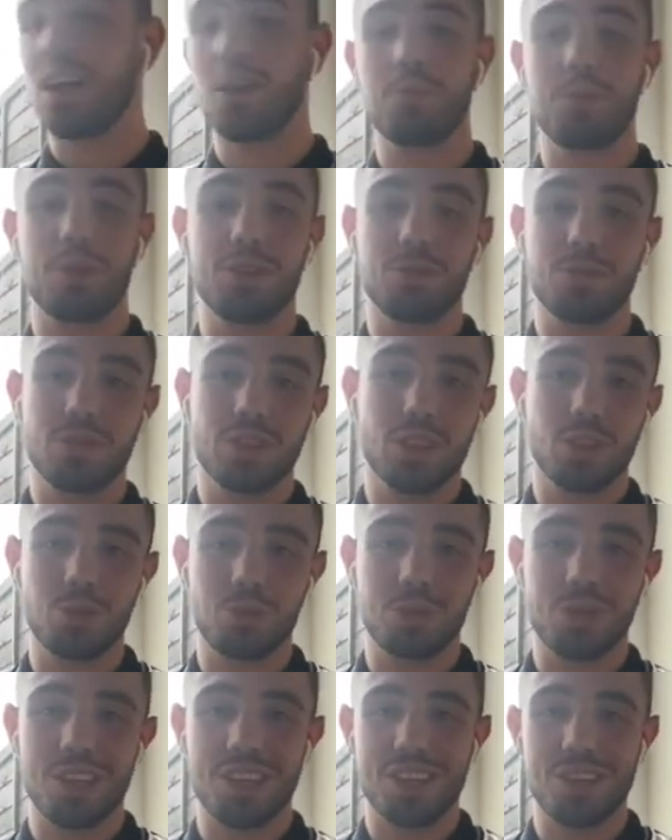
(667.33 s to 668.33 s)
helping,
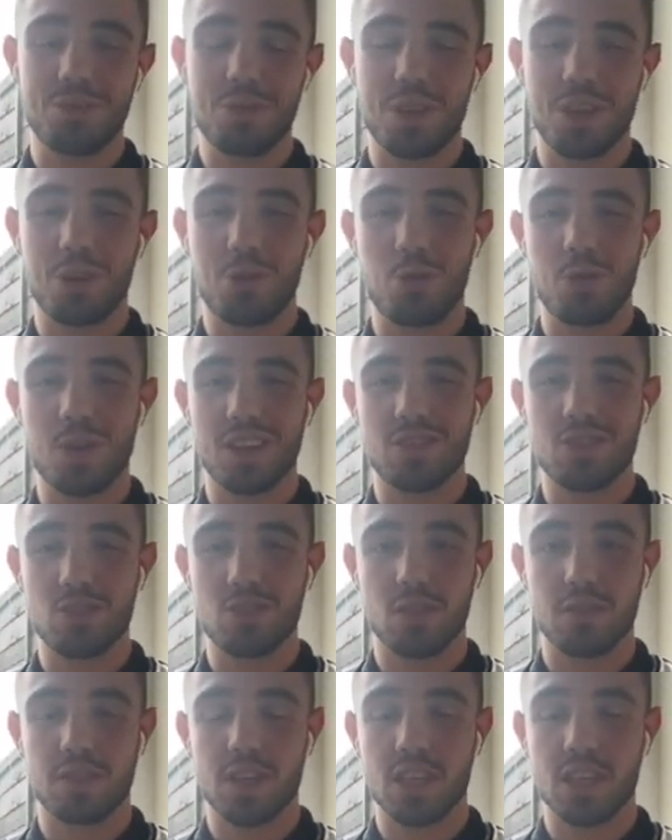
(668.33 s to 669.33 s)
with the corners and
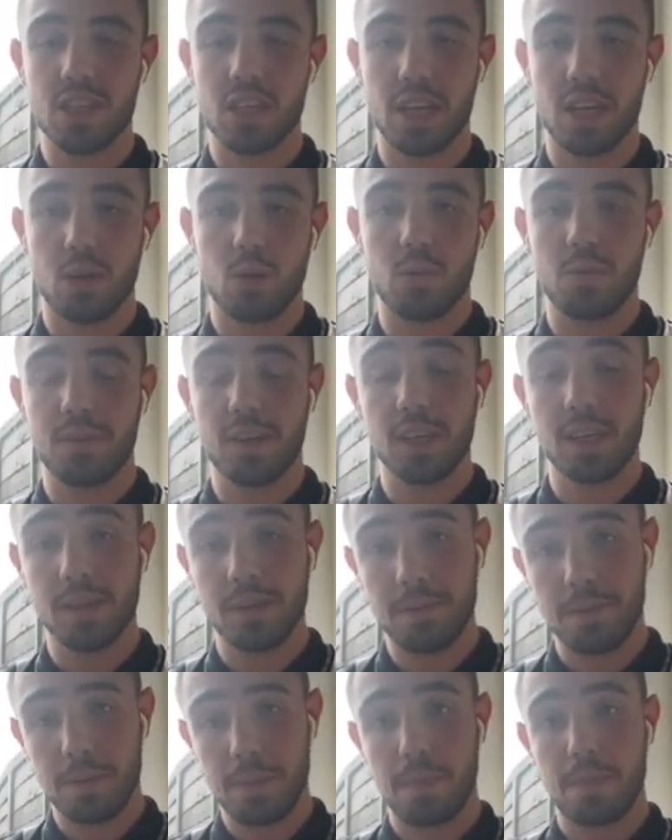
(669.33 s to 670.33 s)
stuff this year, hopefully,
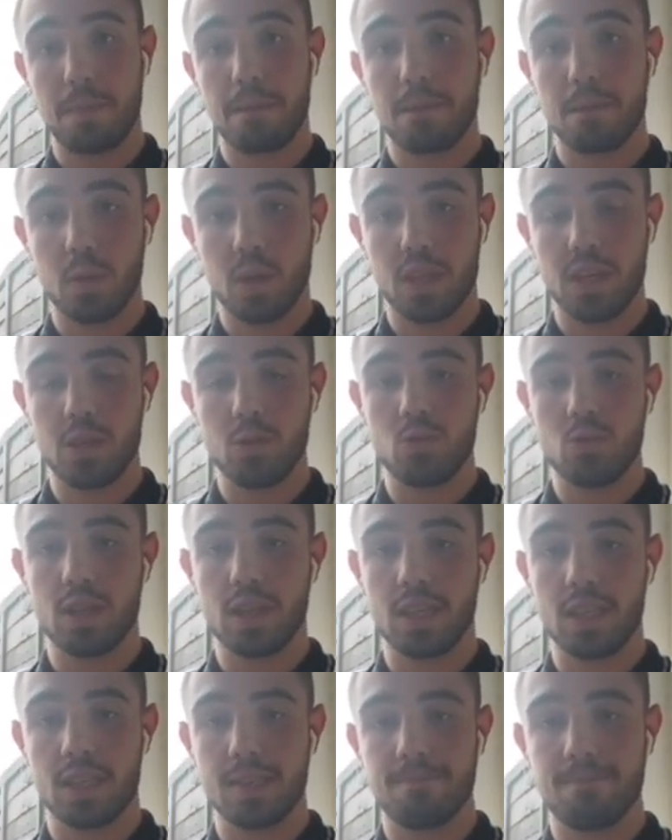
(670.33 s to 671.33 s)
for the new
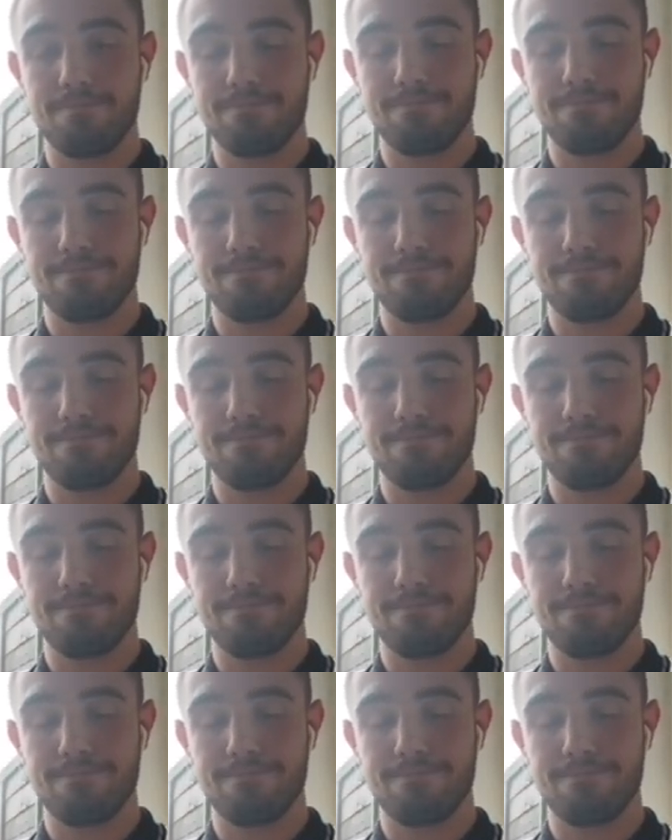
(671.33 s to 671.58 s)
season.